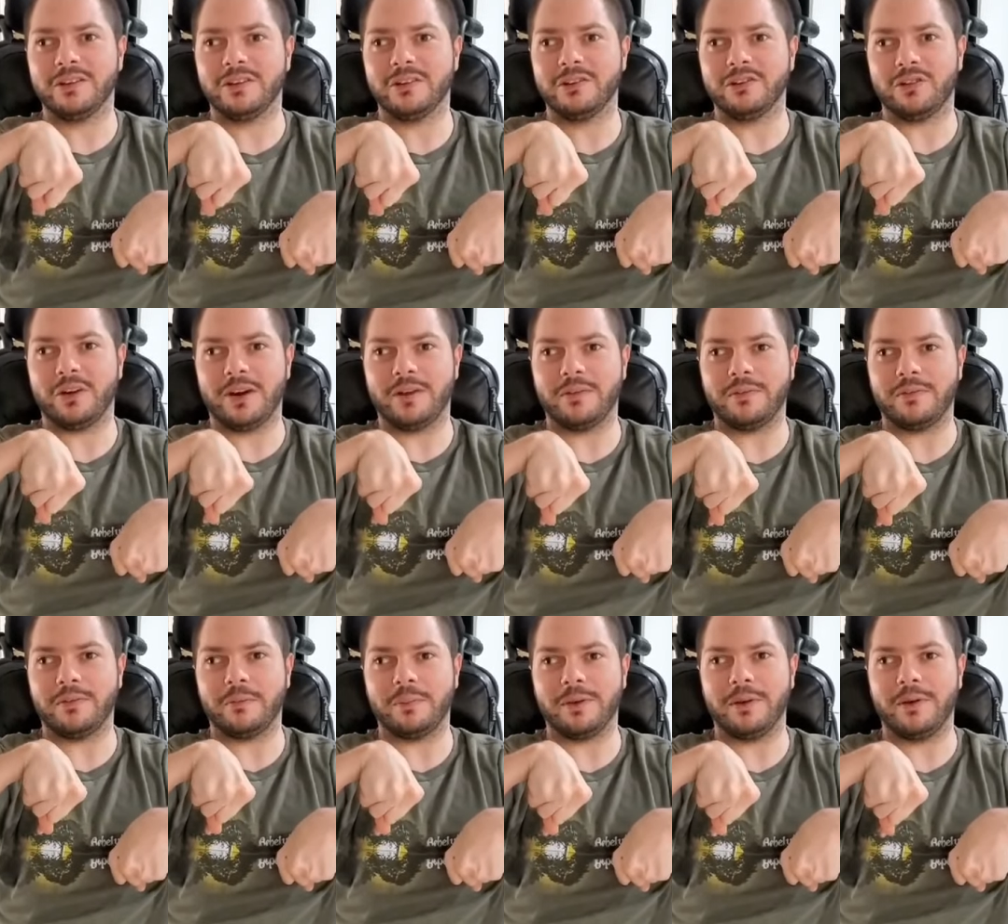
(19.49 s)

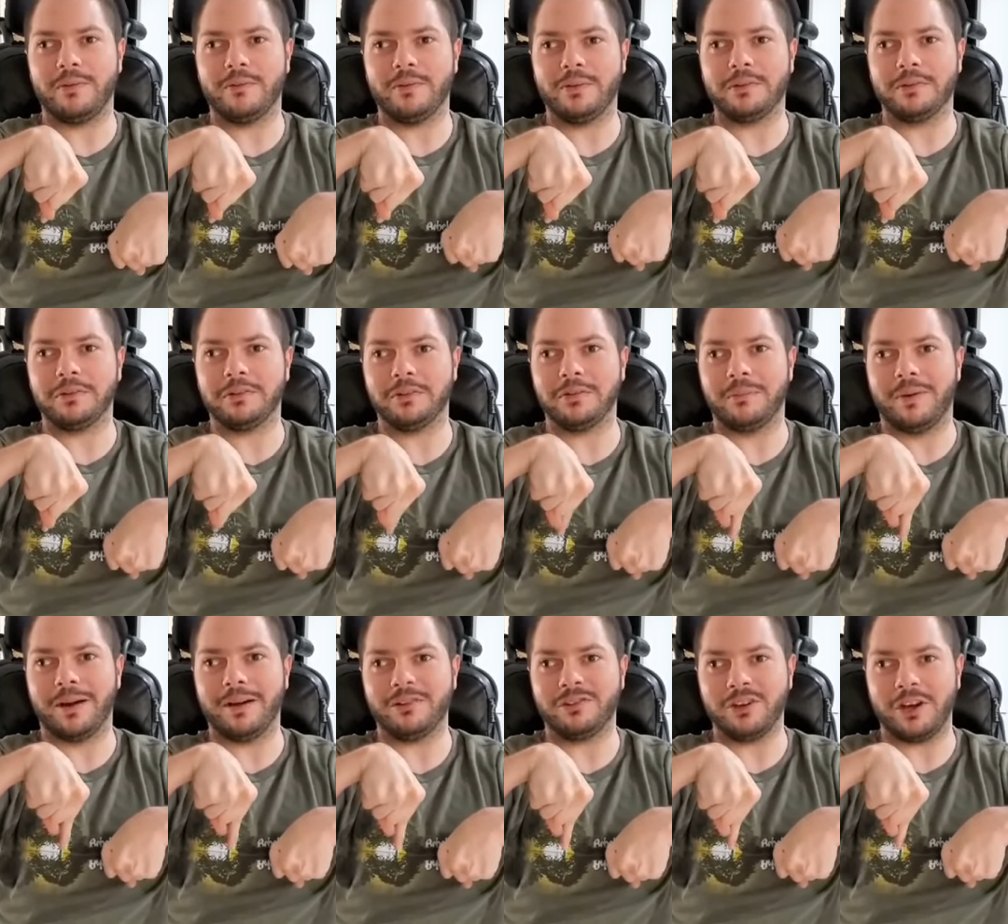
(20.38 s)
transfer me over to
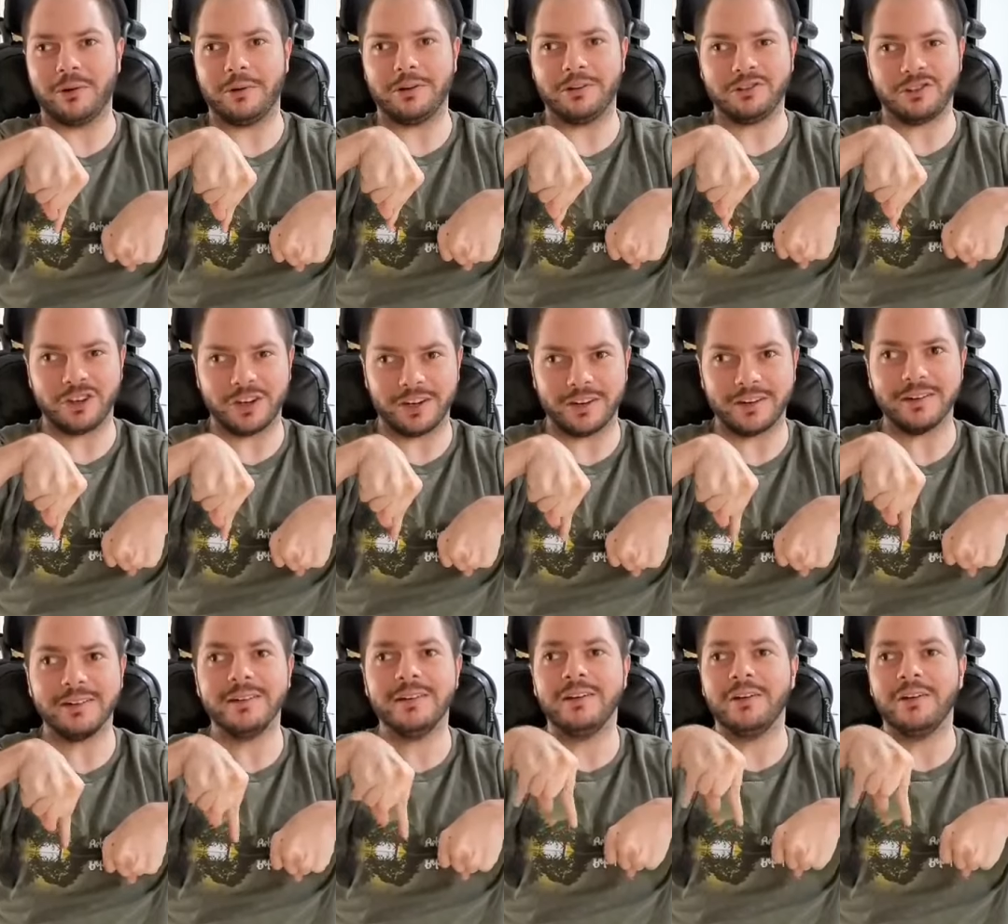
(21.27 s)
my shower chair,